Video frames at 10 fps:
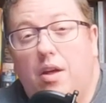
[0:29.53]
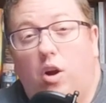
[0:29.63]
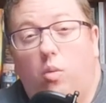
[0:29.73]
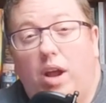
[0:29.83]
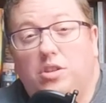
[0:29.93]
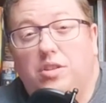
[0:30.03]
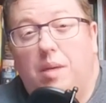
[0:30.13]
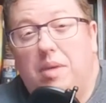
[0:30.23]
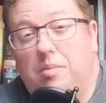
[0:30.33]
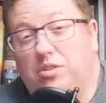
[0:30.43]
that are around you
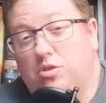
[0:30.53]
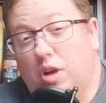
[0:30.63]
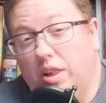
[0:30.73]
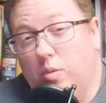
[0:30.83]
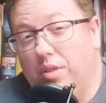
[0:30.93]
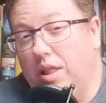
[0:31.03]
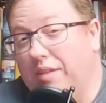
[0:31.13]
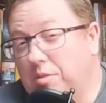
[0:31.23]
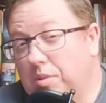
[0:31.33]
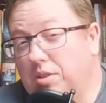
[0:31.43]
that may be struggling with
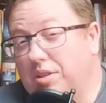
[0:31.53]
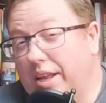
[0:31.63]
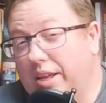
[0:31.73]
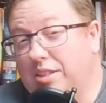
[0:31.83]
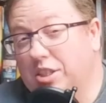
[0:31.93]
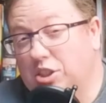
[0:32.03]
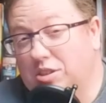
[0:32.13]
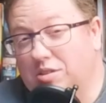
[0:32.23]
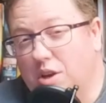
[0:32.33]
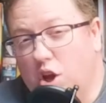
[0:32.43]
life-debilitating
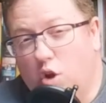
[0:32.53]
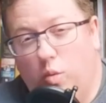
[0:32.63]
addictions.